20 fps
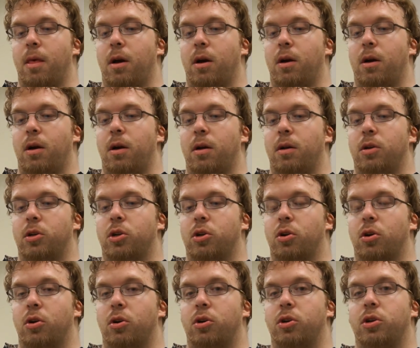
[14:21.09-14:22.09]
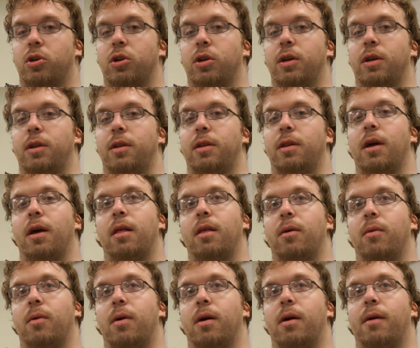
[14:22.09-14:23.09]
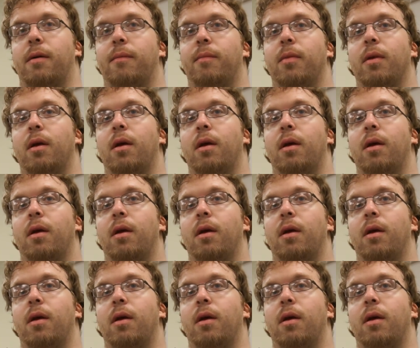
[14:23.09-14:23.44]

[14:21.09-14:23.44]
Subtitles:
a church in Delaware.